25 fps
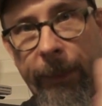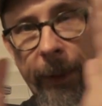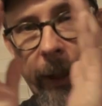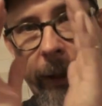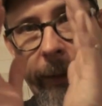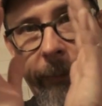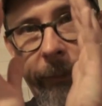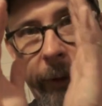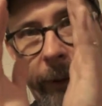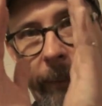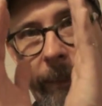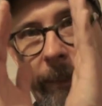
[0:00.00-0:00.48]

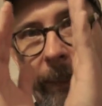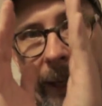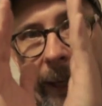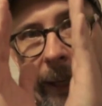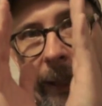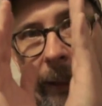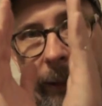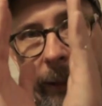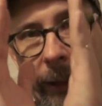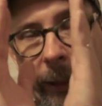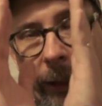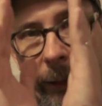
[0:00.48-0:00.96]
of your
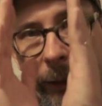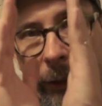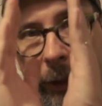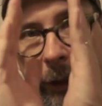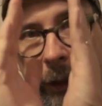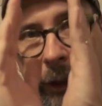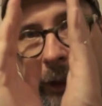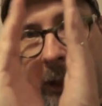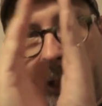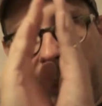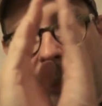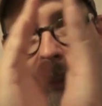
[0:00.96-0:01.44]
main,
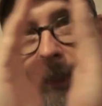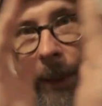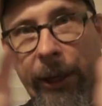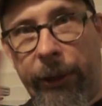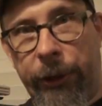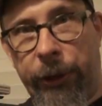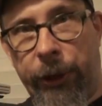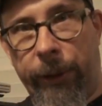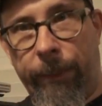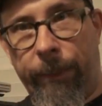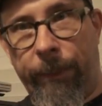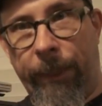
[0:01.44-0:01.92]
so just think
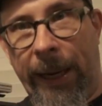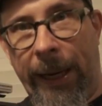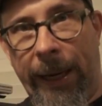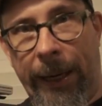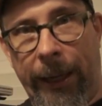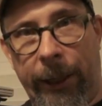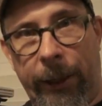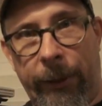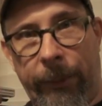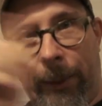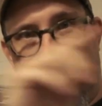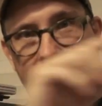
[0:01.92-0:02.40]
about your
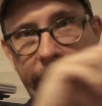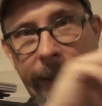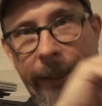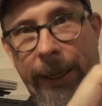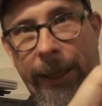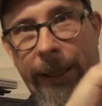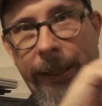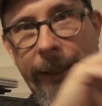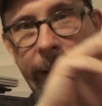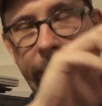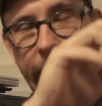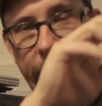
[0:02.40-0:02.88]
band, right?
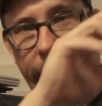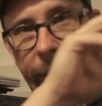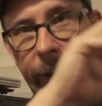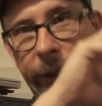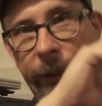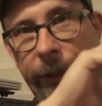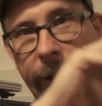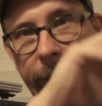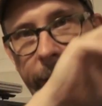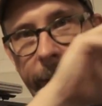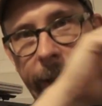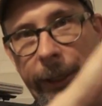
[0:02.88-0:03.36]
Not, you know, you
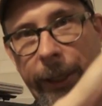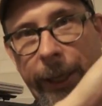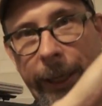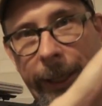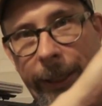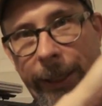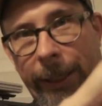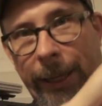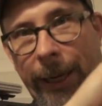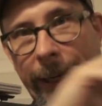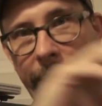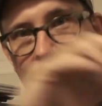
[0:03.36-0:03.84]
start at
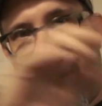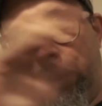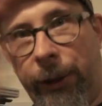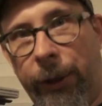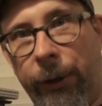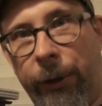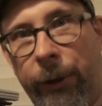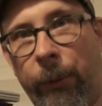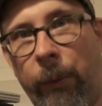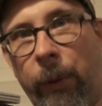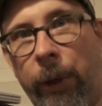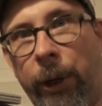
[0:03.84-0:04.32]
eighty-eight and you
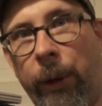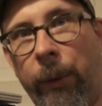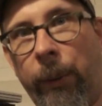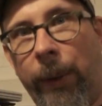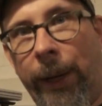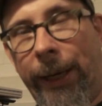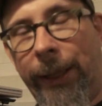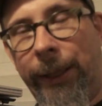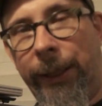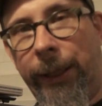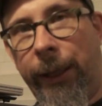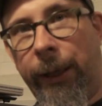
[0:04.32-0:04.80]
go to one
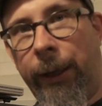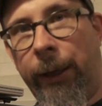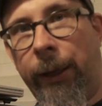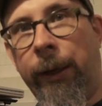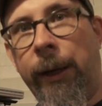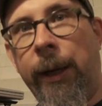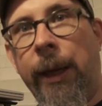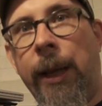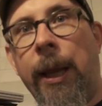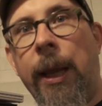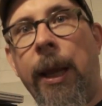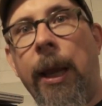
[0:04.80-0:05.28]
oh eight here.
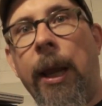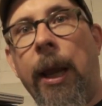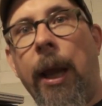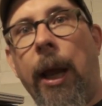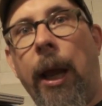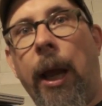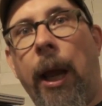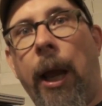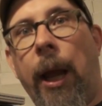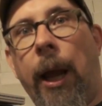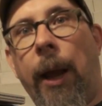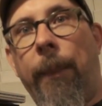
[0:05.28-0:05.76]

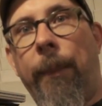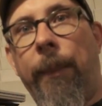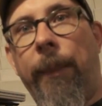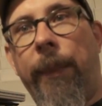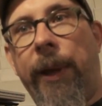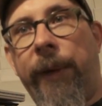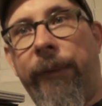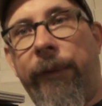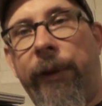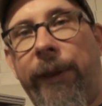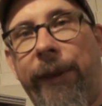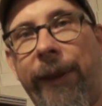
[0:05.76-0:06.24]

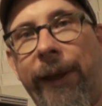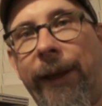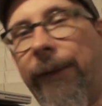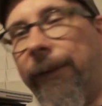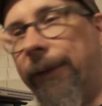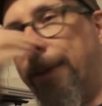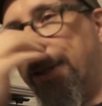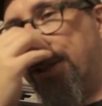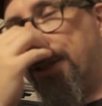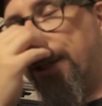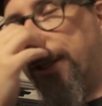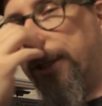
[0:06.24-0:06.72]
Um, if you think
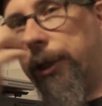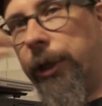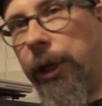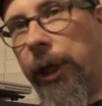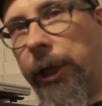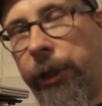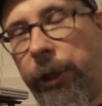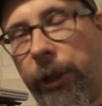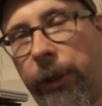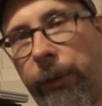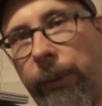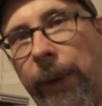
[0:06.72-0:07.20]
of this as,
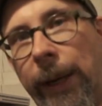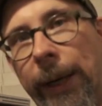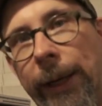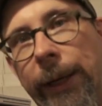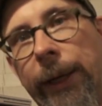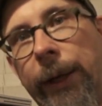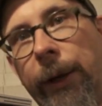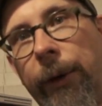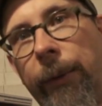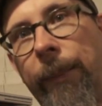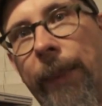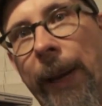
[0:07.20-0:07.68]
as your
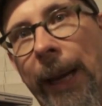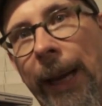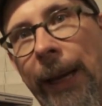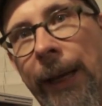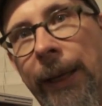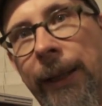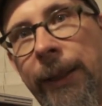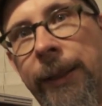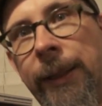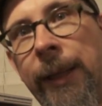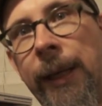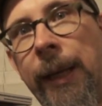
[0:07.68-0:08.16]
radio
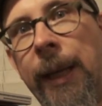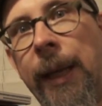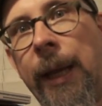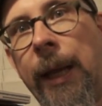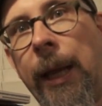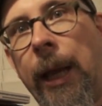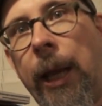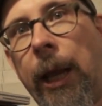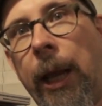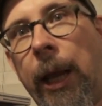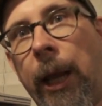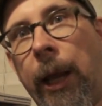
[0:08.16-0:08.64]
band,
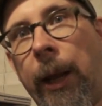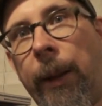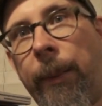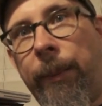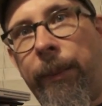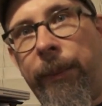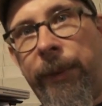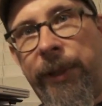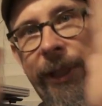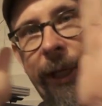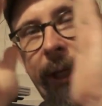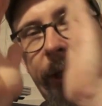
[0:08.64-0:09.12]

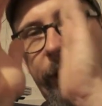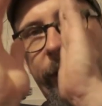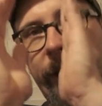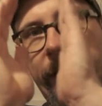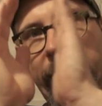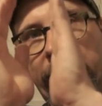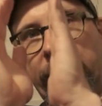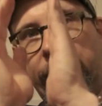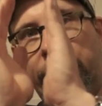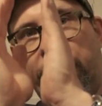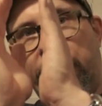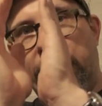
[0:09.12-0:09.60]
um, station
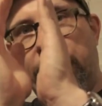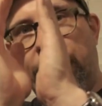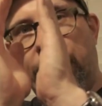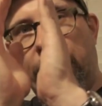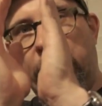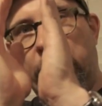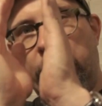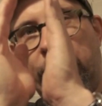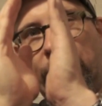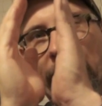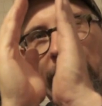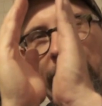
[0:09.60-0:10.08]
takes up this
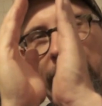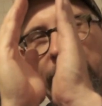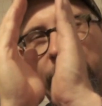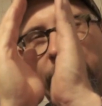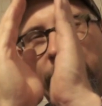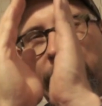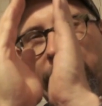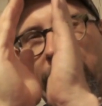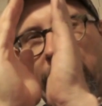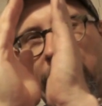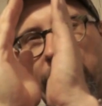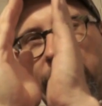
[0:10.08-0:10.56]
much space.
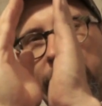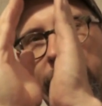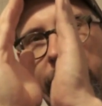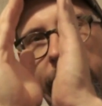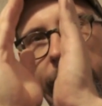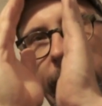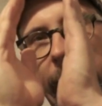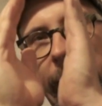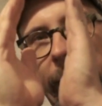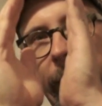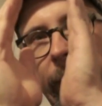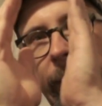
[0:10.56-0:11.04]
Well, the H
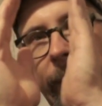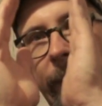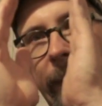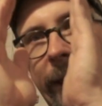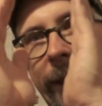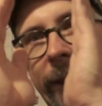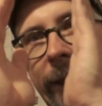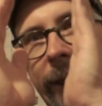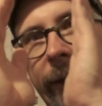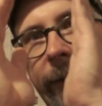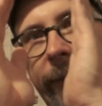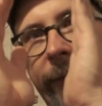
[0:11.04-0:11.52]
D radio
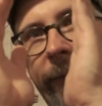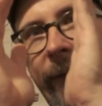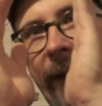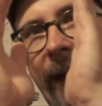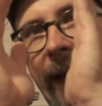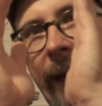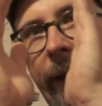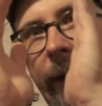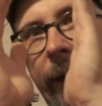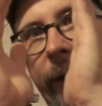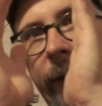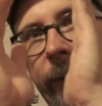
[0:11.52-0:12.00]
makes it a little
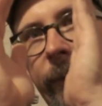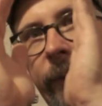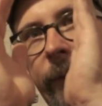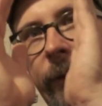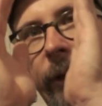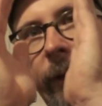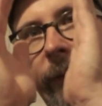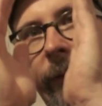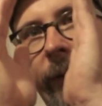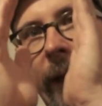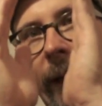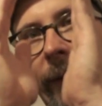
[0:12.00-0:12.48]
fatter.
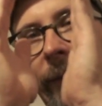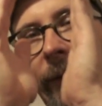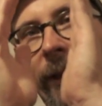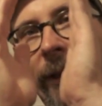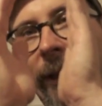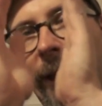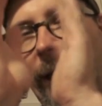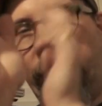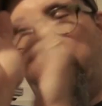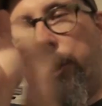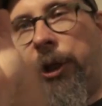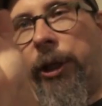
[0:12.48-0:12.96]
So if you have a
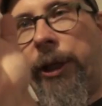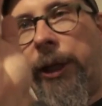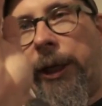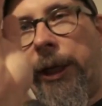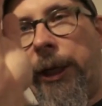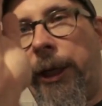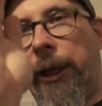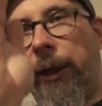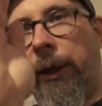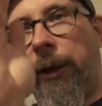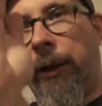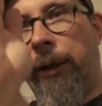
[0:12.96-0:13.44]
station
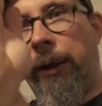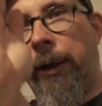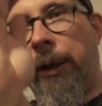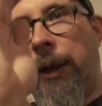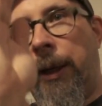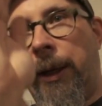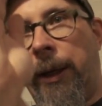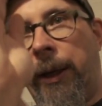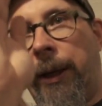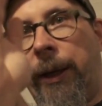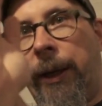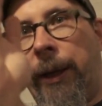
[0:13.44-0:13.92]
here
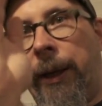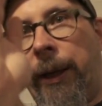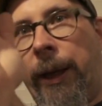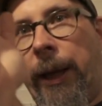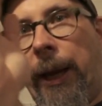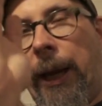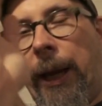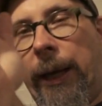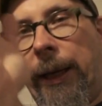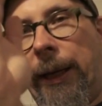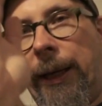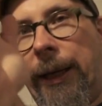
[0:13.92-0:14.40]

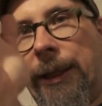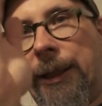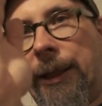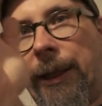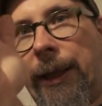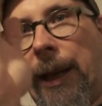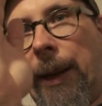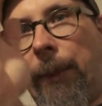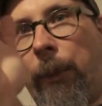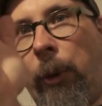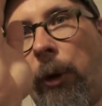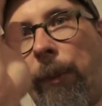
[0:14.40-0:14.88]
and it gets
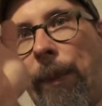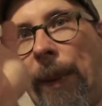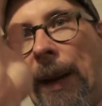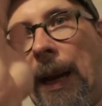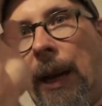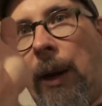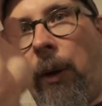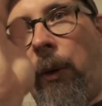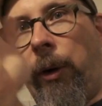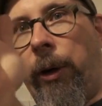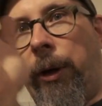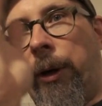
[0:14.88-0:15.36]
a lot more
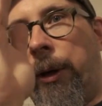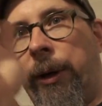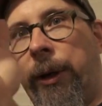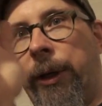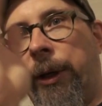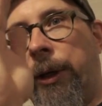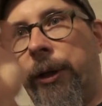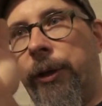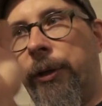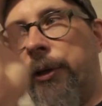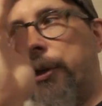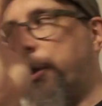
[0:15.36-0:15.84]
power,
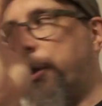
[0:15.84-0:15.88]
you